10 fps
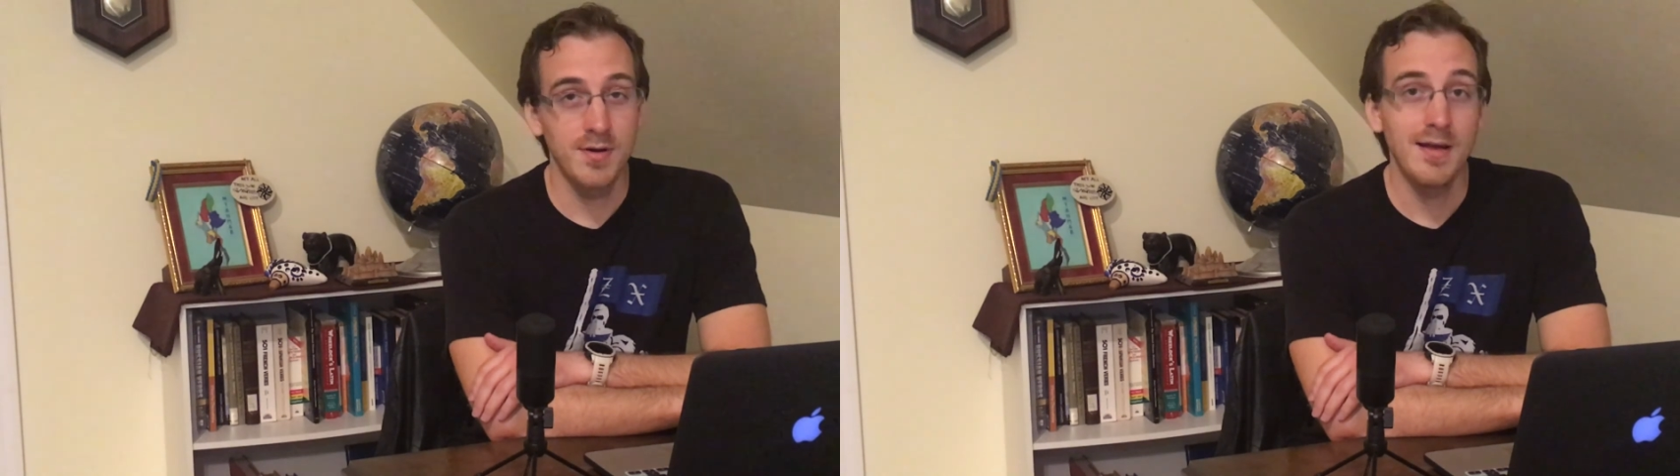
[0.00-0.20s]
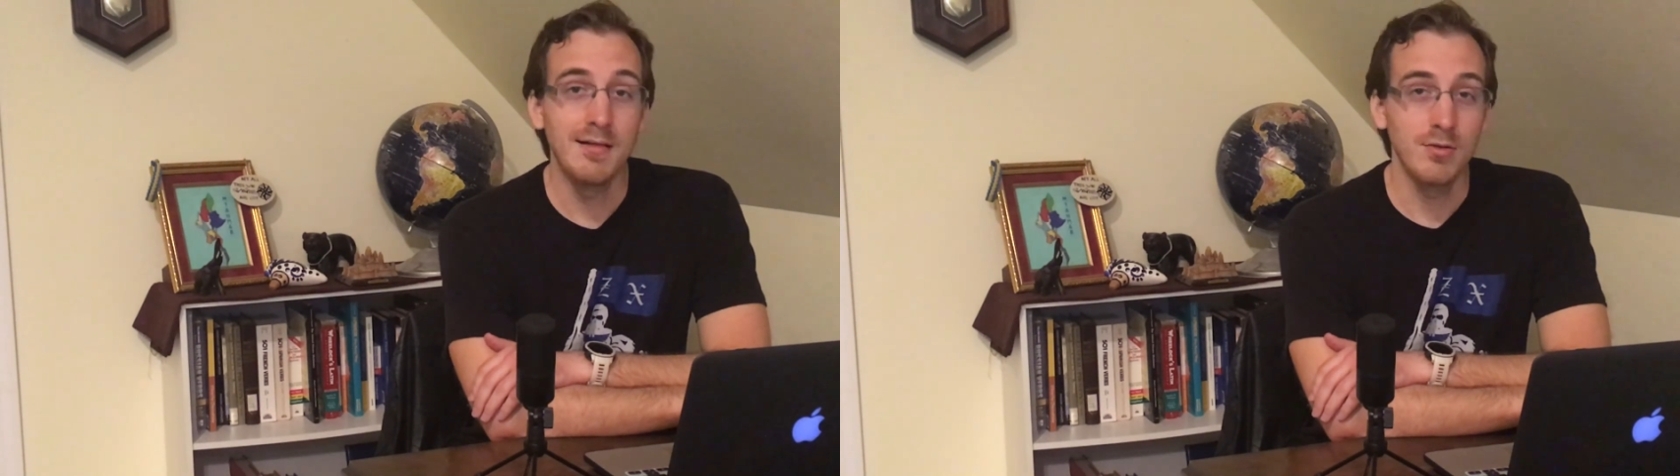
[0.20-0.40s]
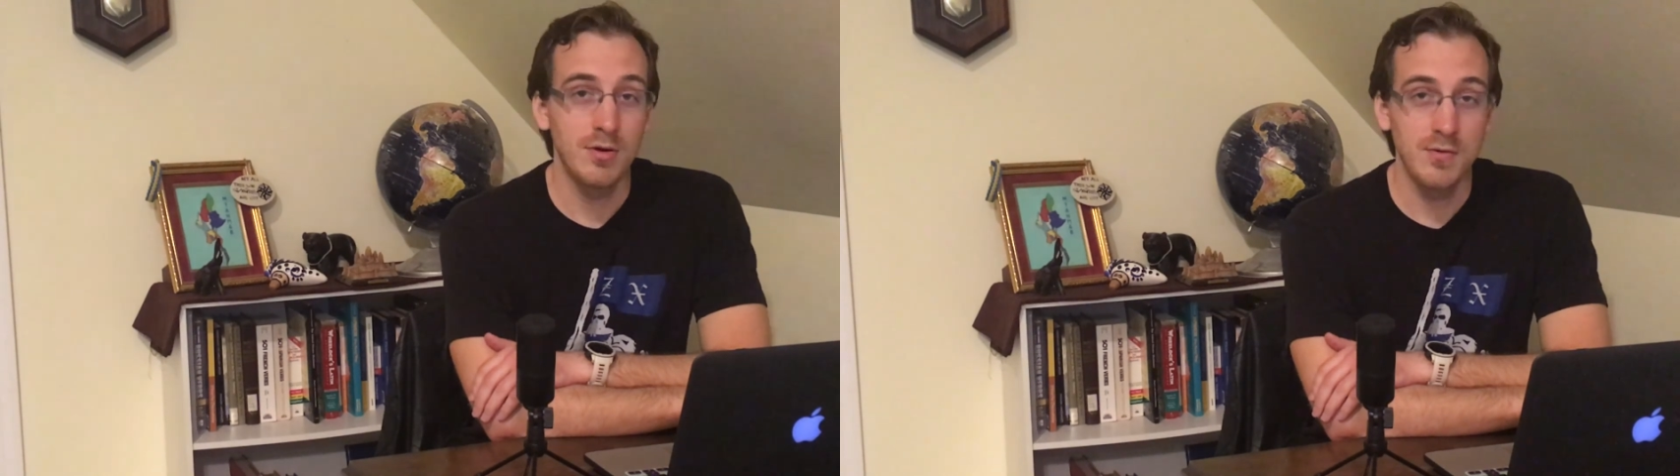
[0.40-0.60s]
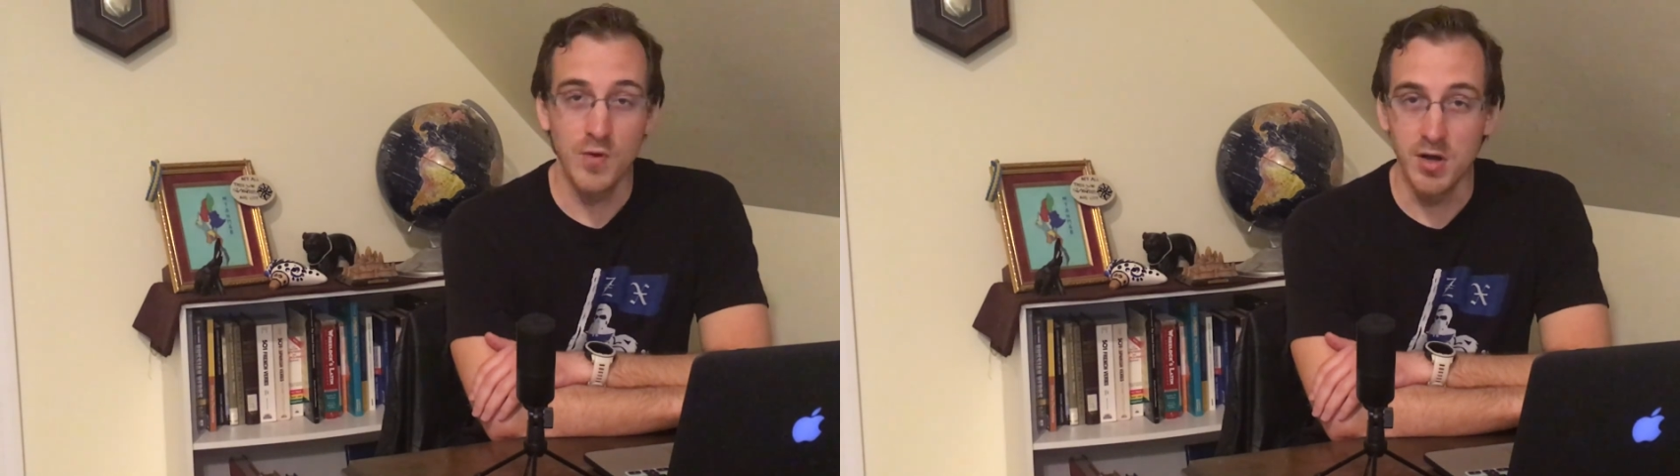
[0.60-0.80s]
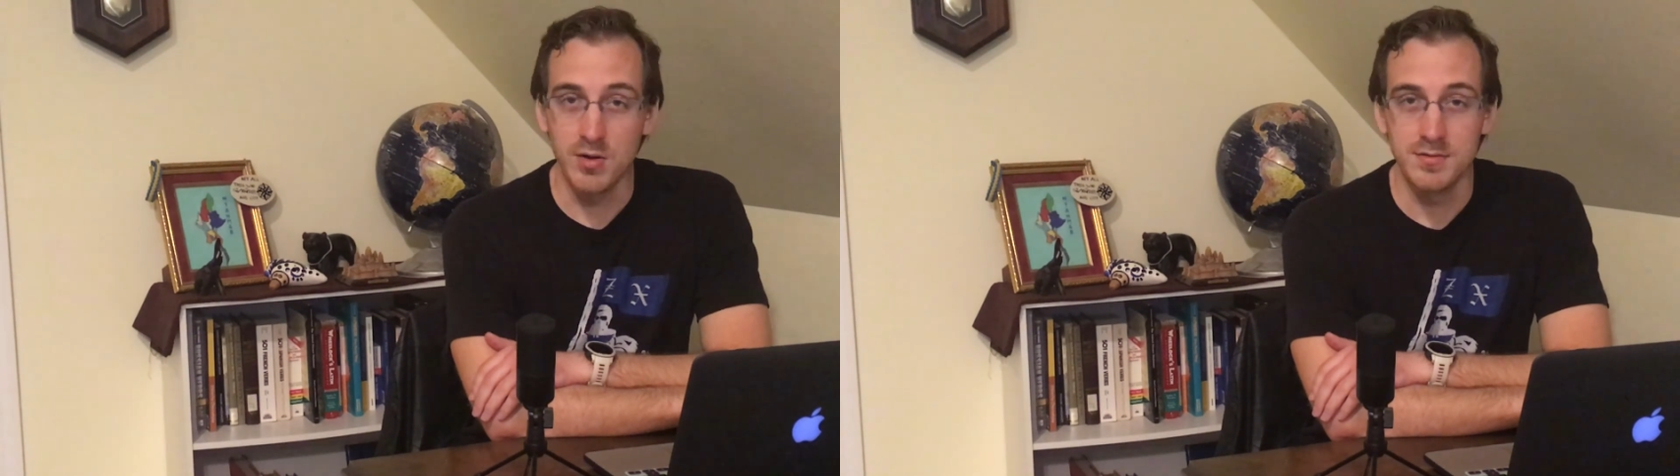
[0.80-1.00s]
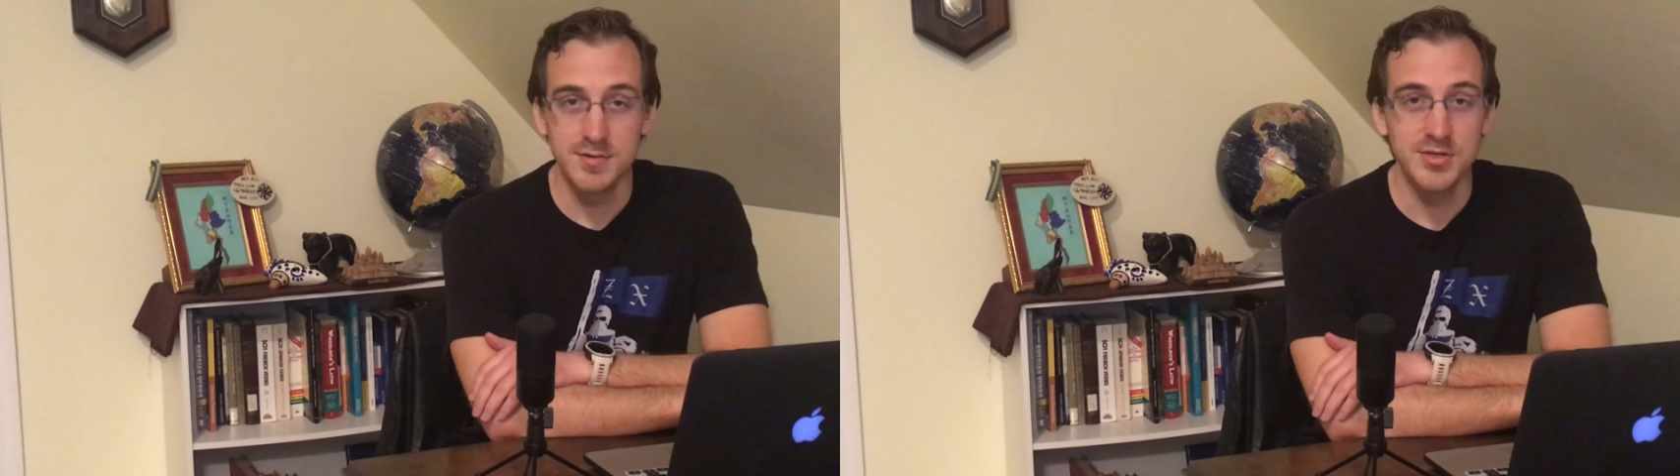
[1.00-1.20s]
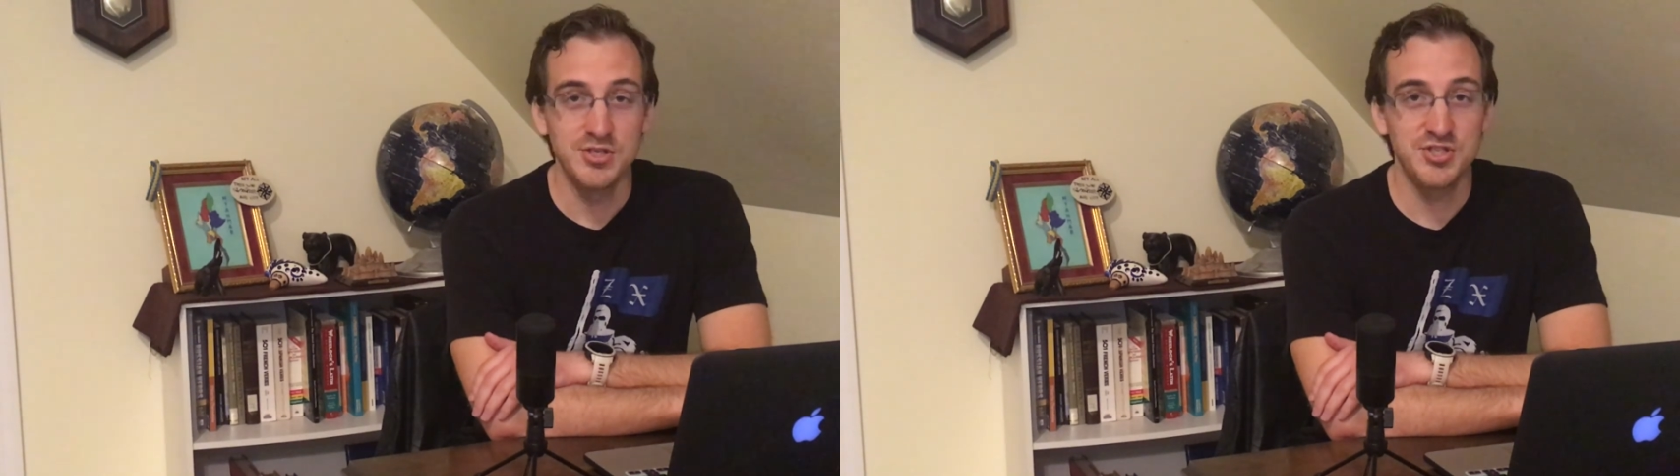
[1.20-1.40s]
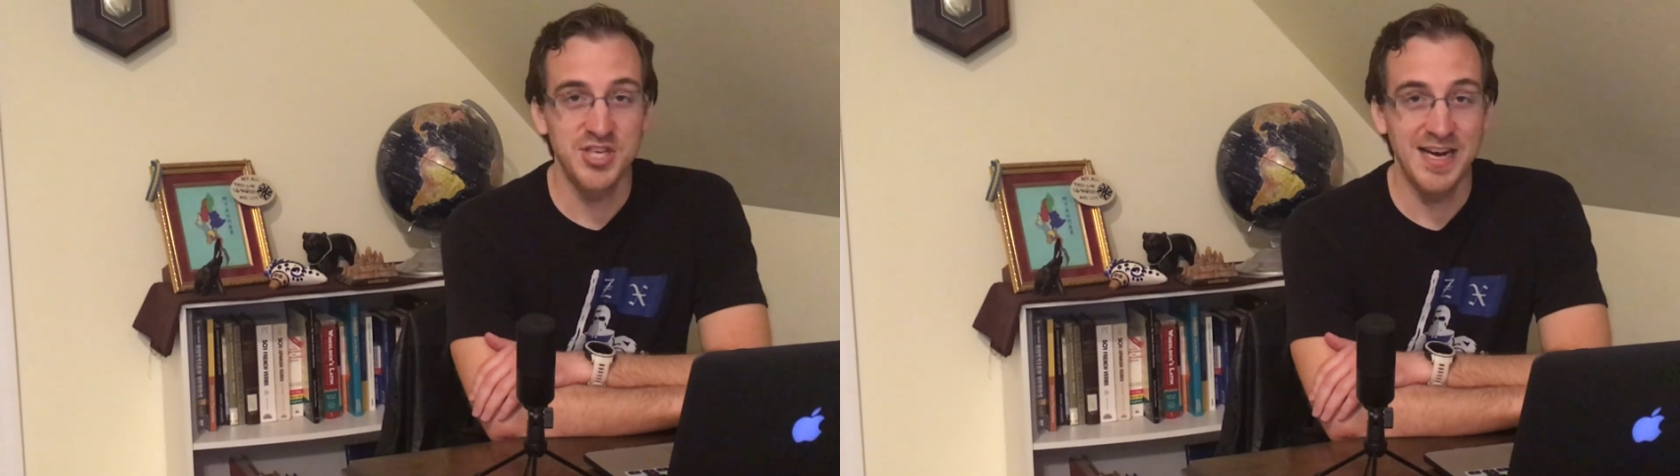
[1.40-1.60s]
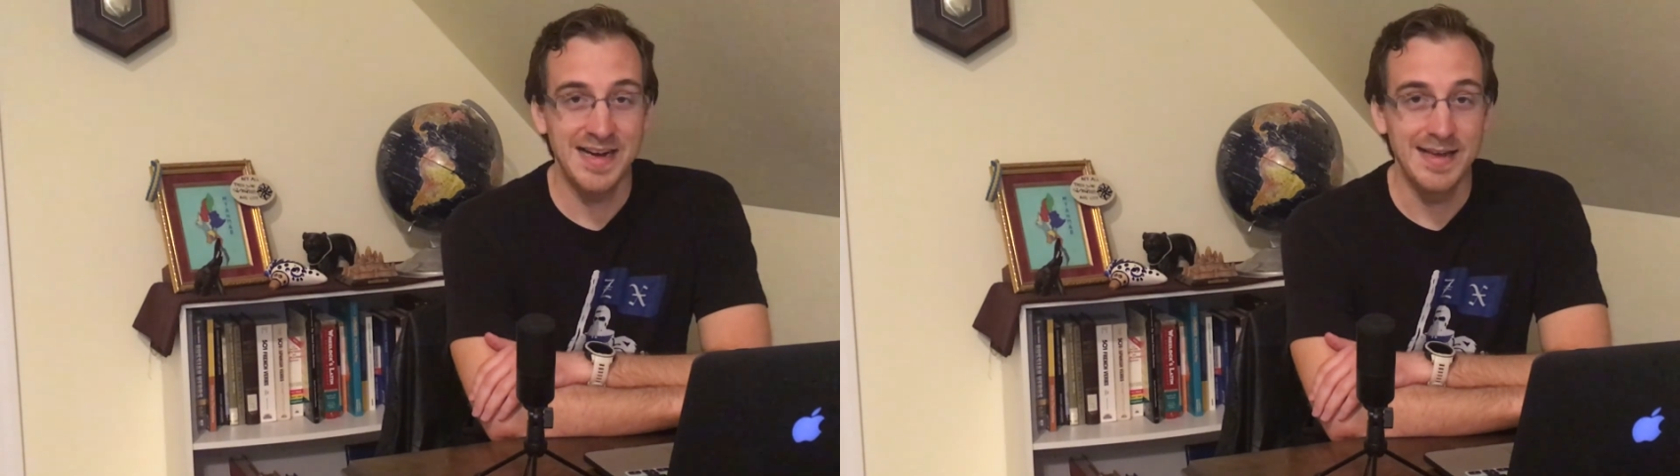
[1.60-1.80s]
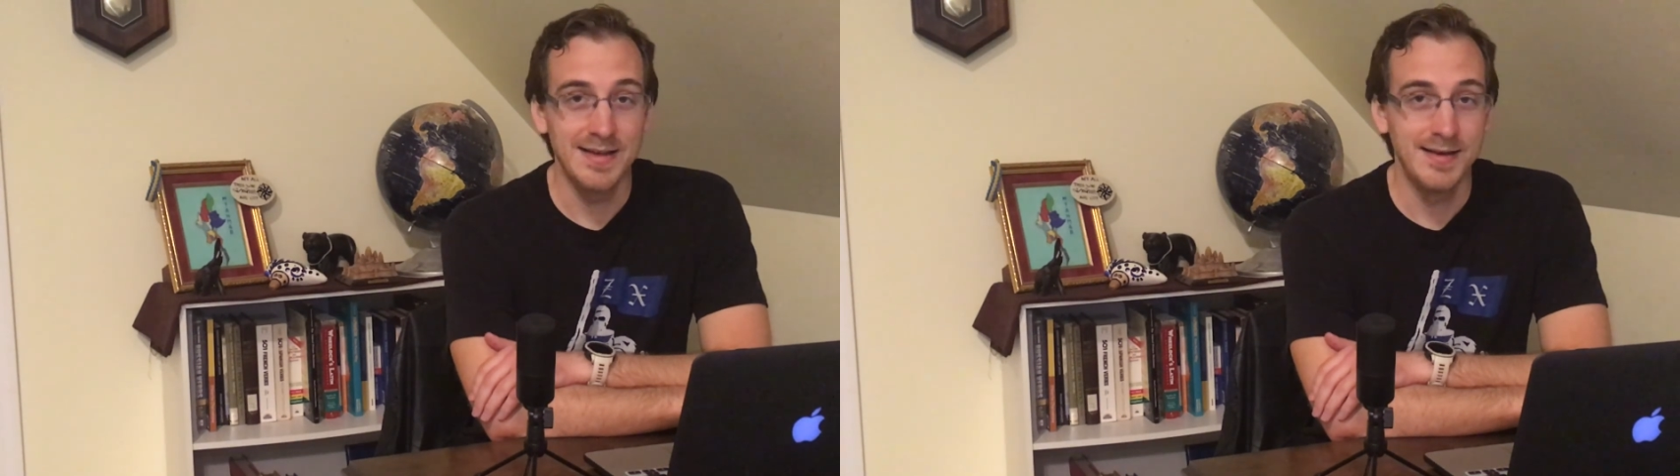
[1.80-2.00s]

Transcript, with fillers: and learn it well. Chai.